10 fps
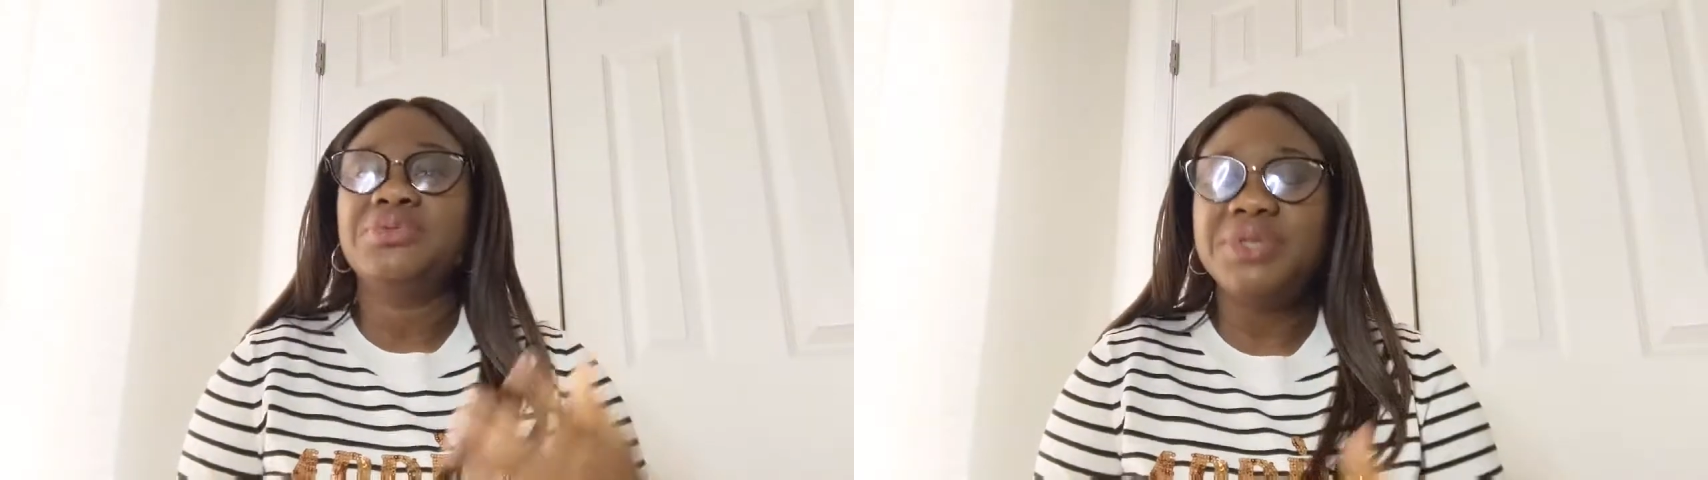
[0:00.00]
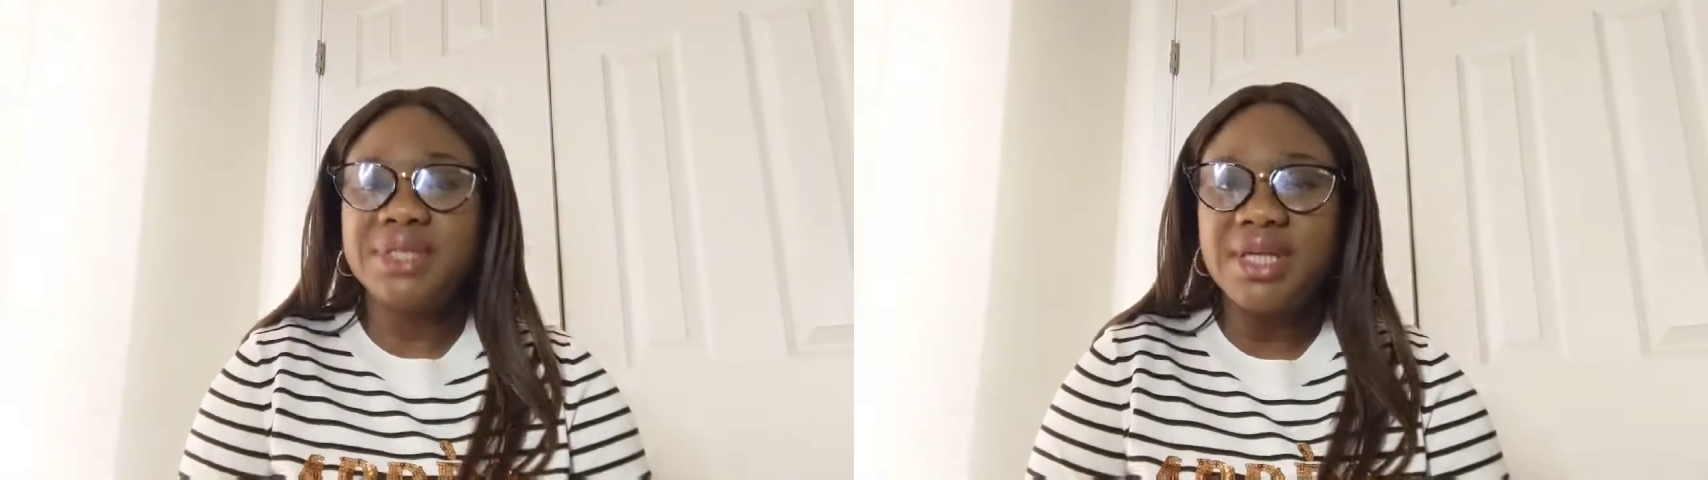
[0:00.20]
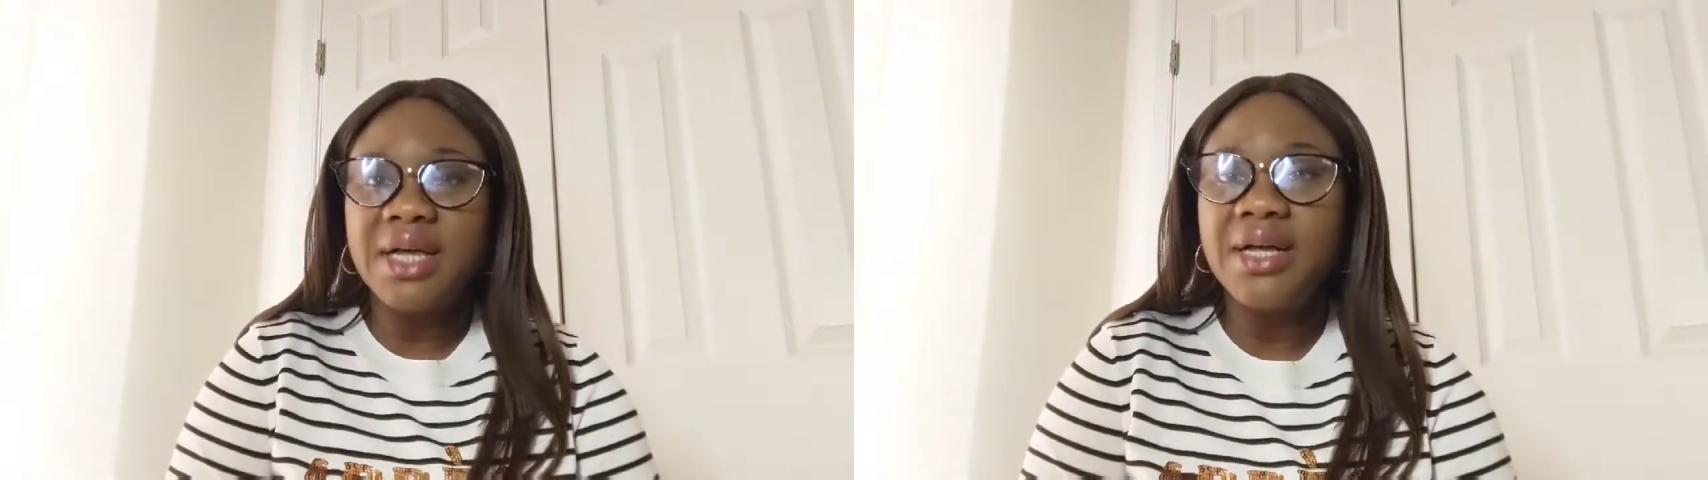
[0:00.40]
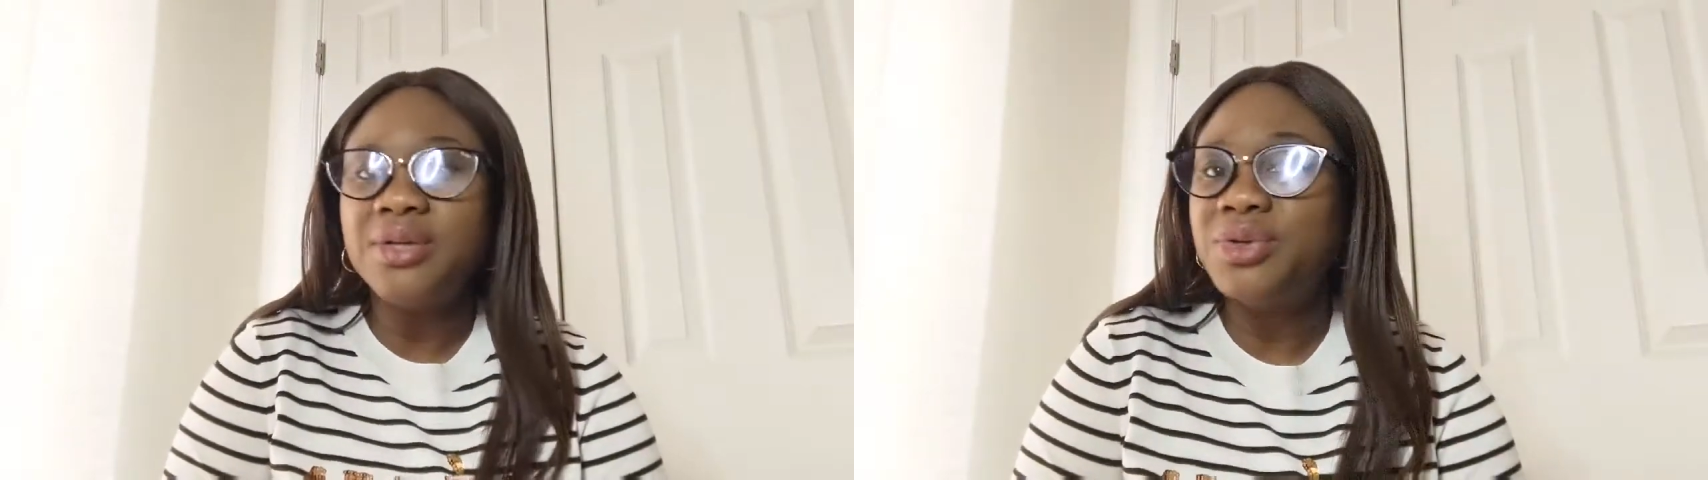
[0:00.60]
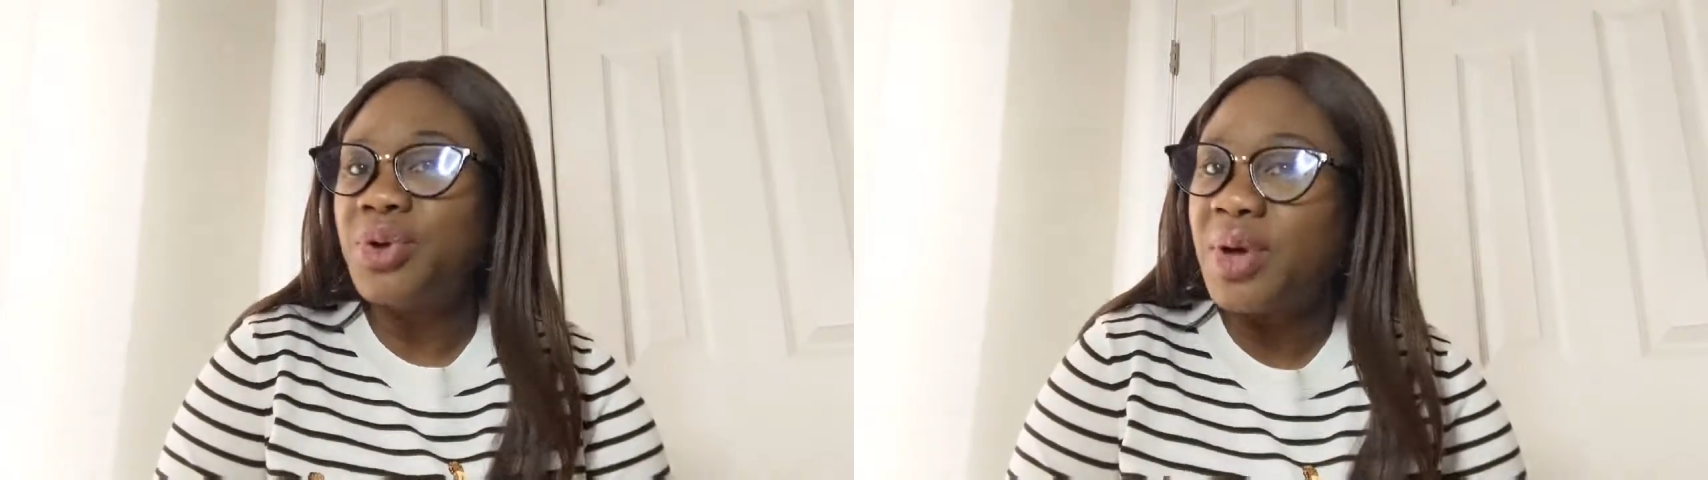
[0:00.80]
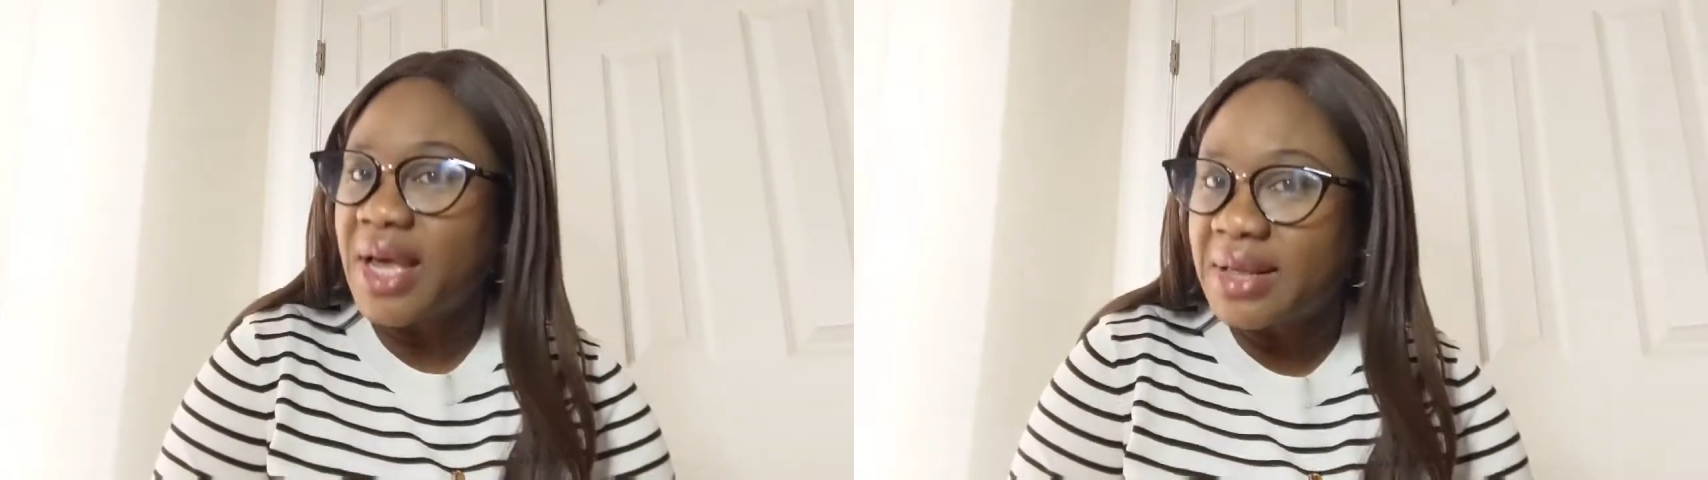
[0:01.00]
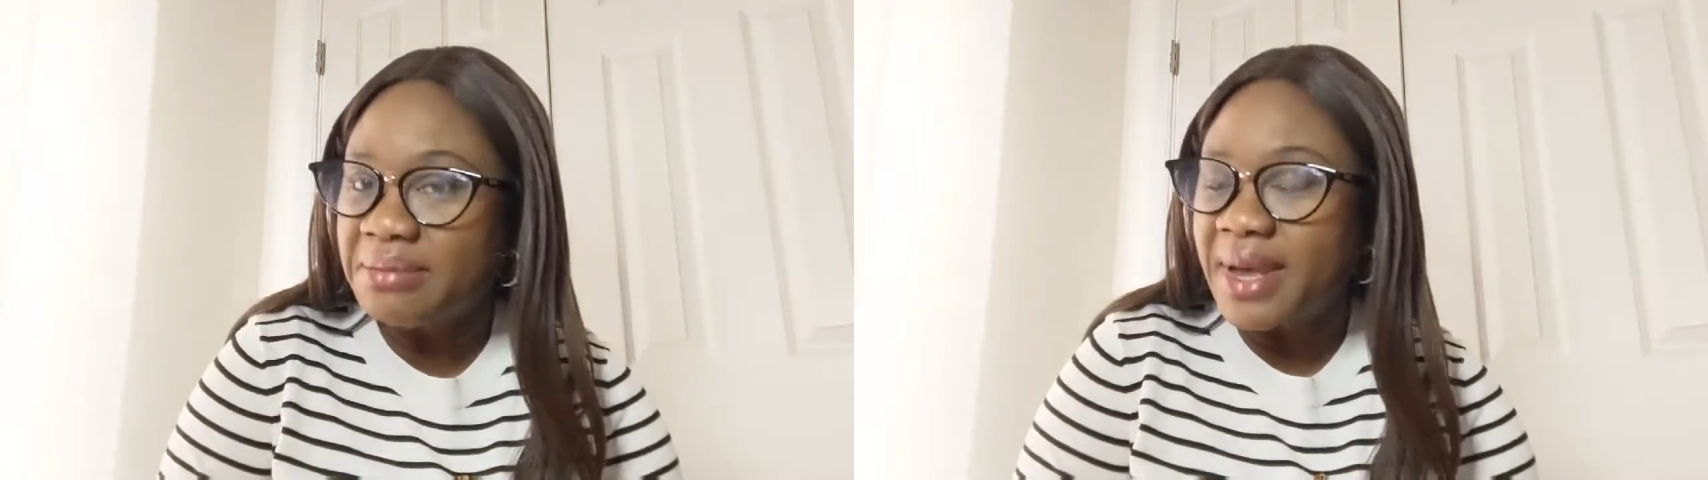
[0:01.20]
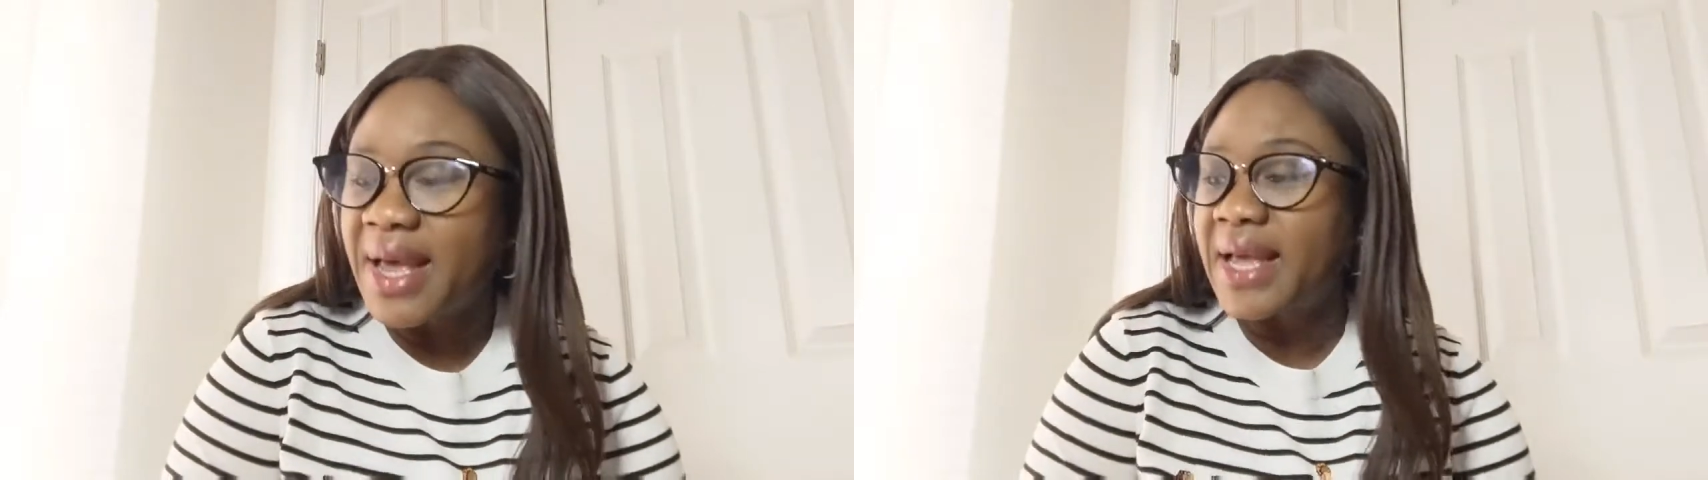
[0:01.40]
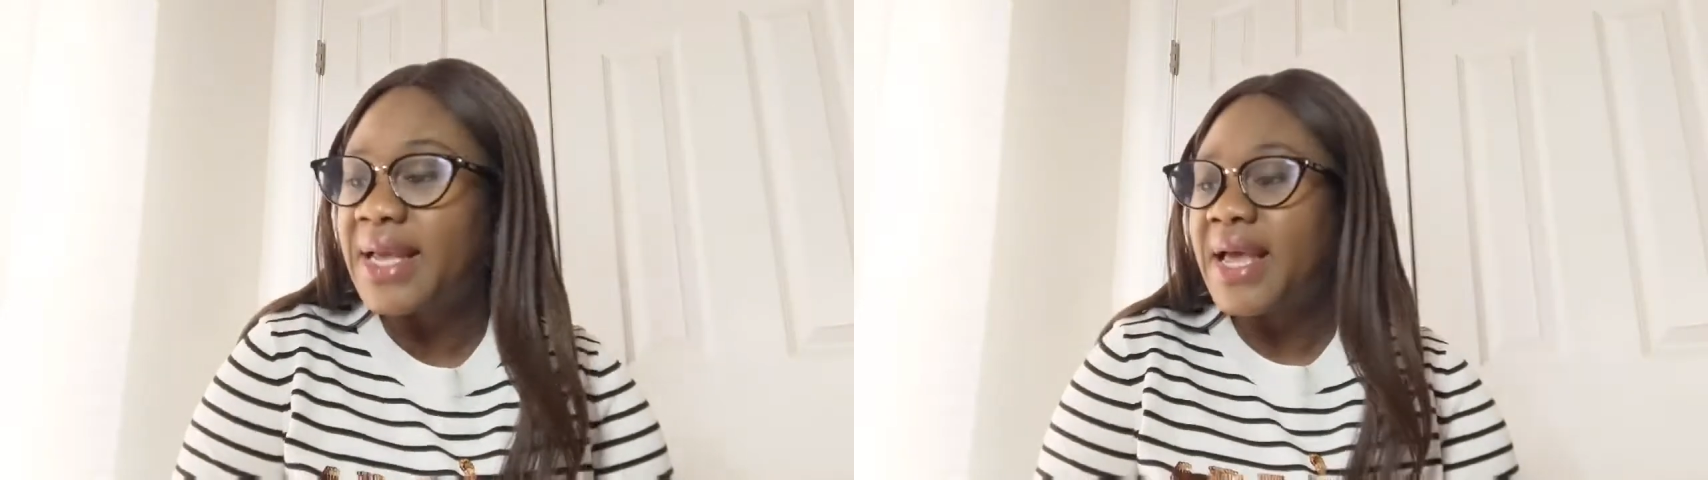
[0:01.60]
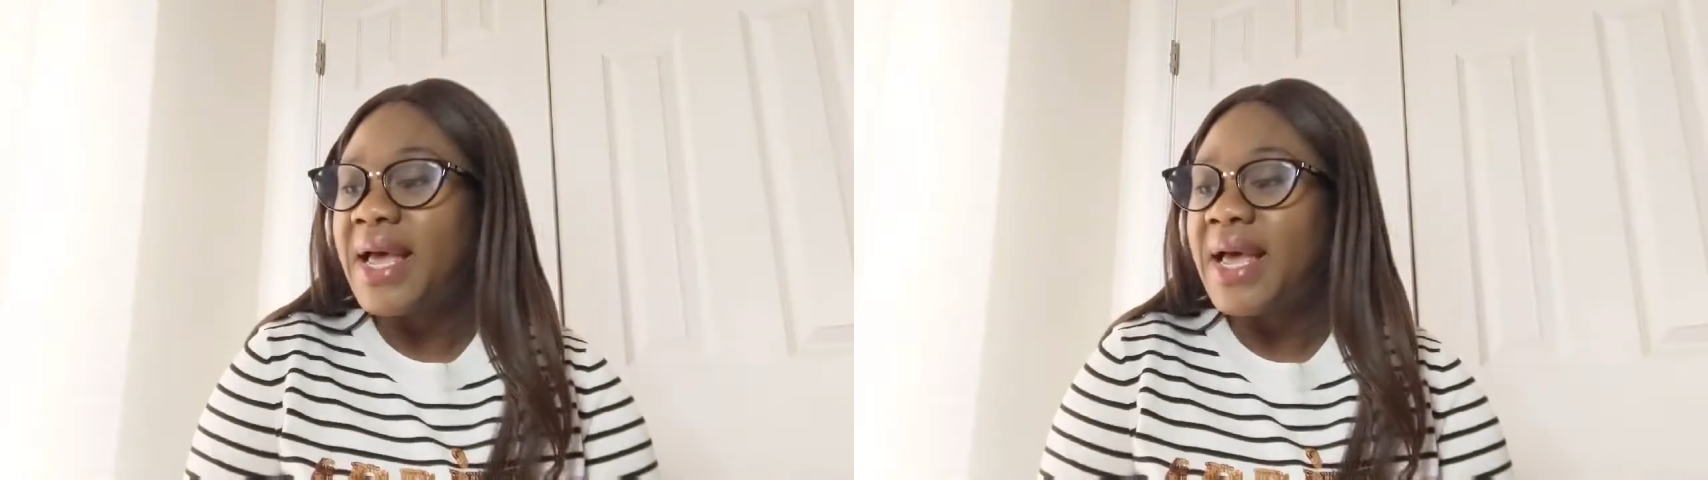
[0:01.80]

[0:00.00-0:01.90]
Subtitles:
resell your handbag